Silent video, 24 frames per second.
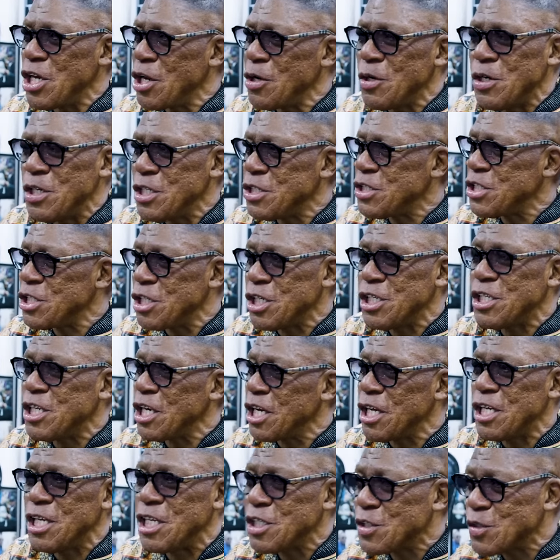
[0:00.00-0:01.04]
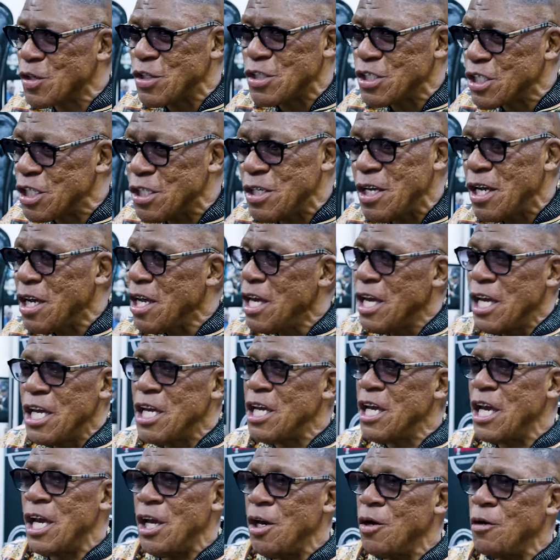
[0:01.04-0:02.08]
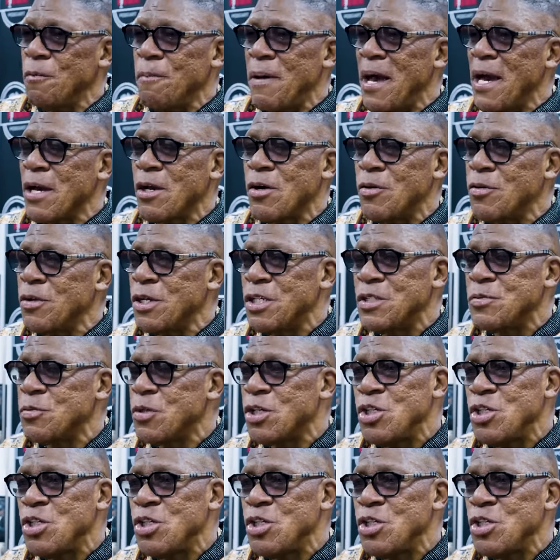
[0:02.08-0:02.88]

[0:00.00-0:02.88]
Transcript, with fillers: here, he should have done this because he he held back on this.